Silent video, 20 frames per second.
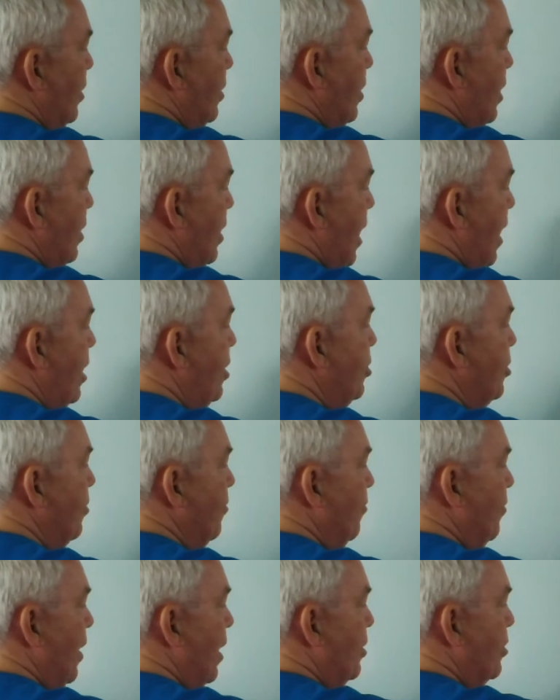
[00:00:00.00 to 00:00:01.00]
a
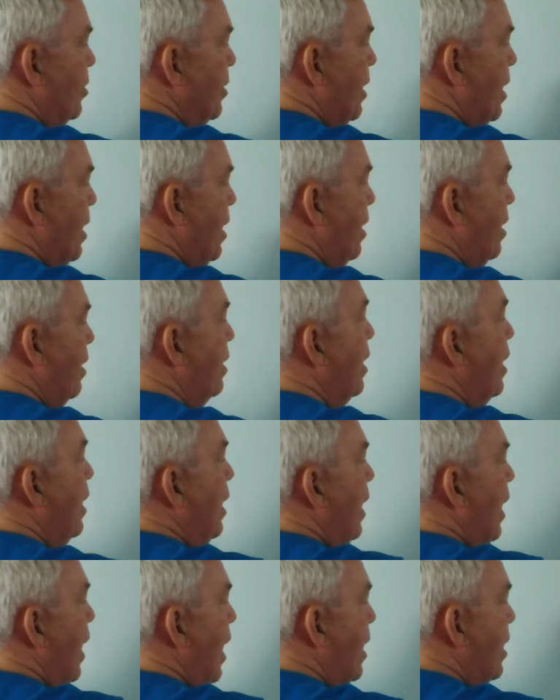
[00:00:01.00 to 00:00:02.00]
tangent function here
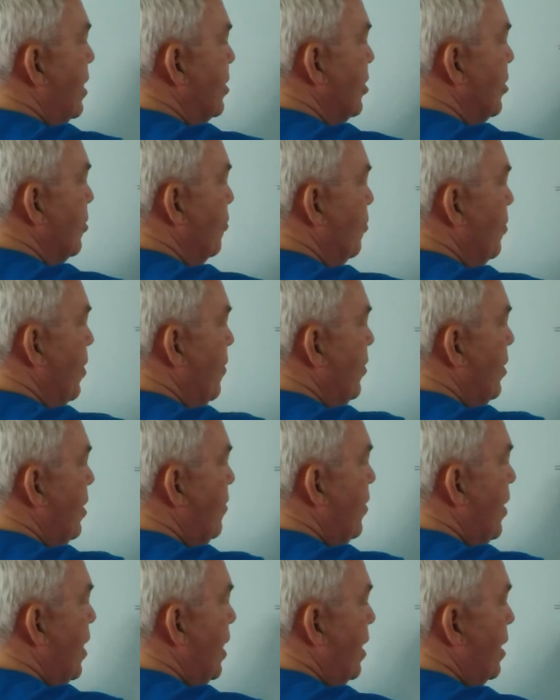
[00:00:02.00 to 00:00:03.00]
and its
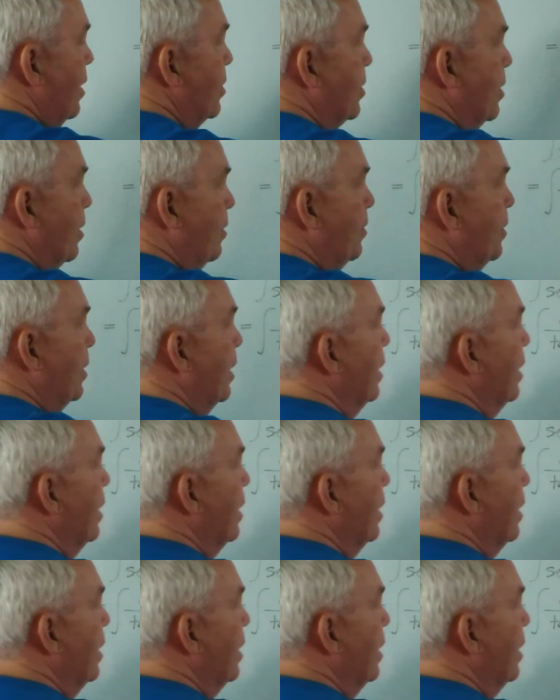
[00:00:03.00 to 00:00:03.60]
derivative here. So,